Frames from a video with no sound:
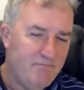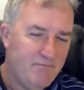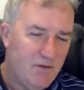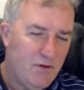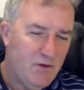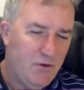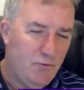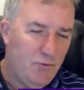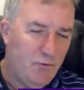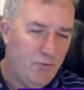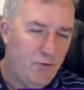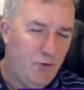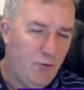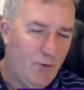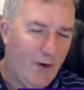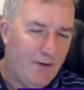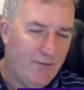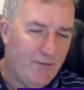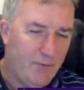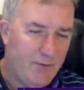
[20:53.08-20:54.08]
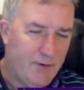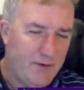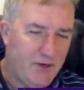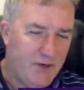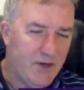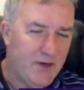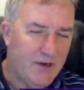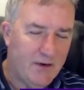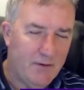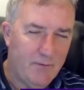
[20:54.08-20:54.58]
you have a
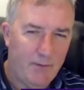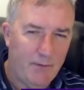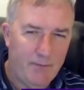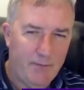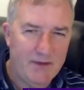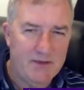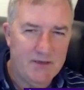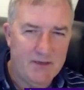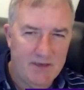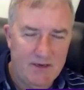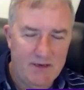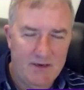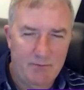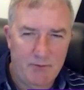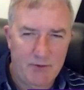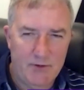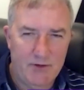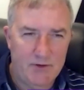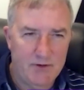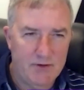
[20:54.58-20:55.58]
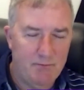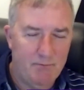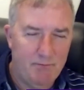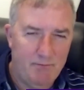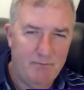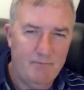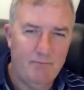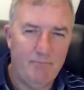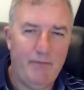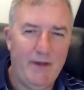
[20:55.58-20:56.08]
particular propensity to produce
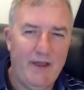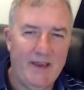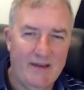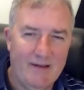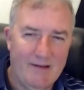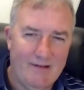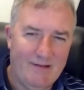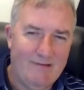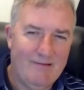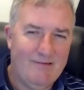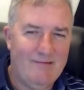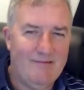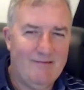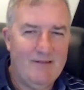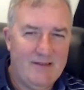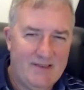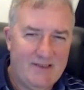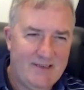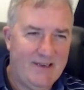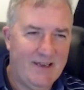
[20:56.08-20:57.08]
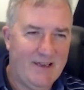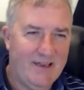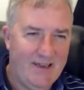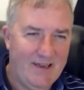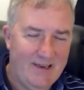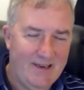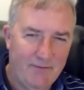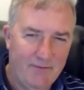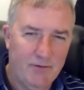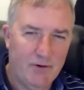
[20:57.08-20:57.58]
big, sticky,
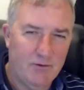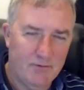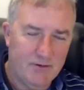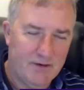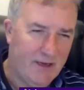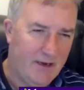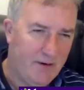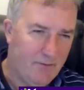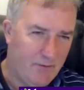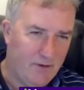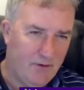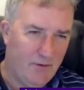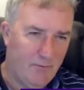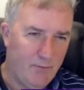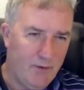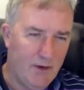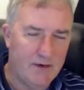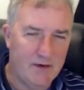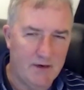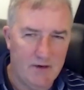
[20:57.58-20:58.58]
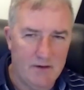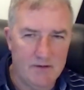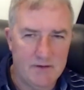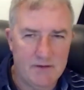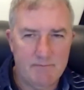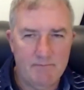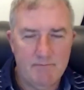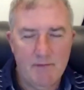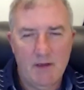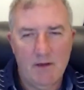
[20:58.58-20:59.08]
difficult to get rid of blood
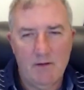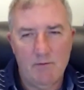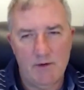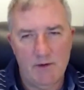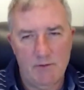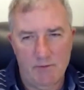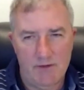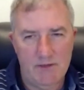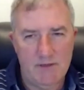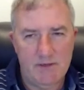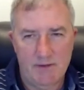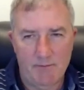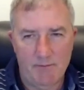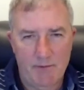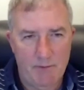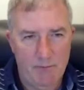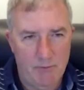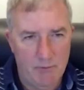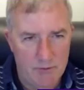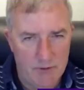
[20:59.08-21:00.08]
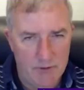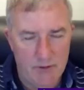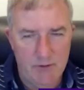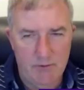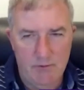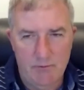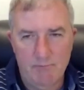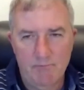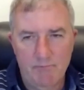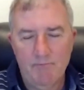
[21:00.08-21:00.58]
clots, which some people
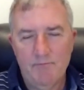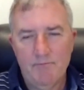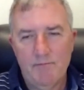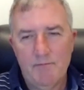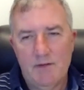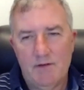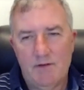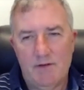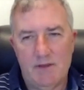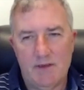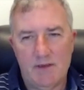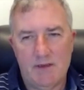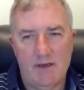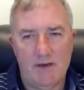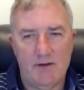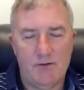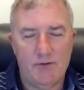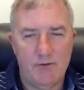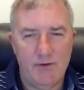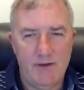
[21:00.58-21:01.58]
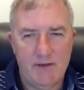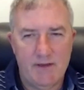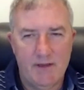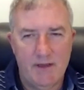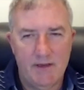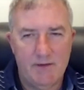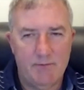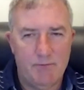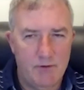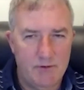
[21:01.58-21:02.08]
do. So there's a kind of
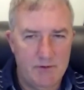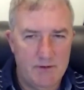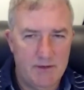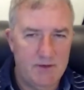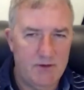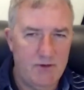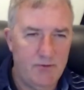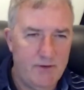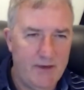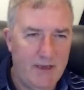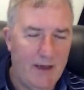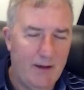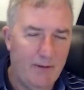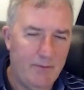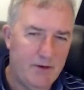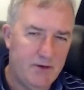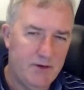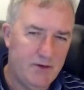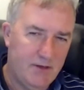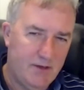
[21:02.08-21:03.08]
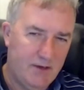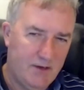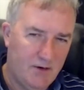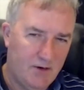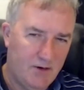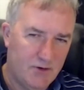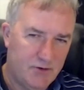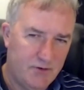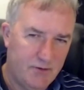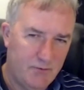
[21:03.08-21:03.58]
three-stage process. You damage the
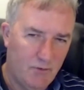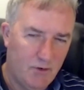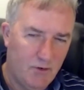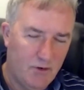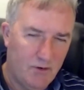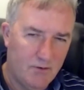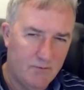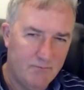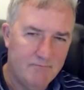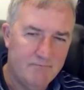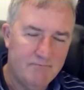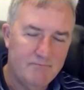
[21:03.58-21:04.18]
artery wall,